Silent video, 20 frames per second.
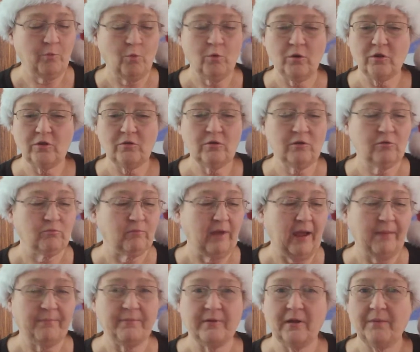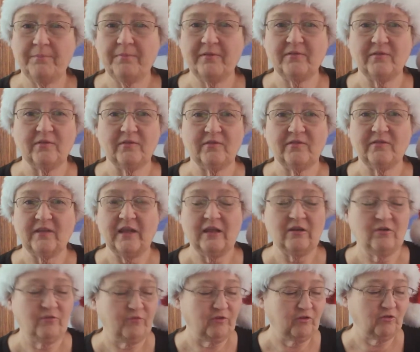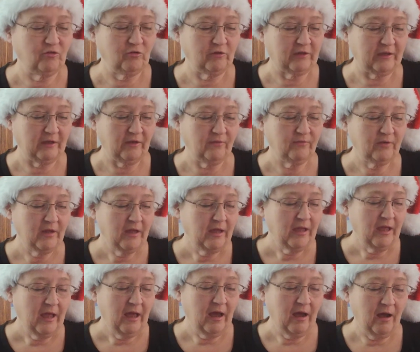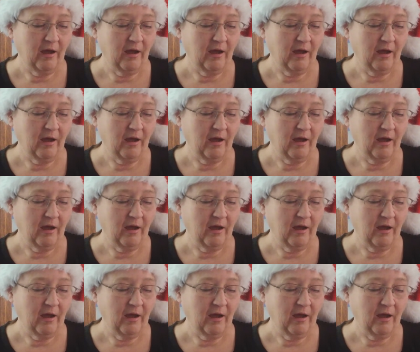or you could wrap it up as an individual gift.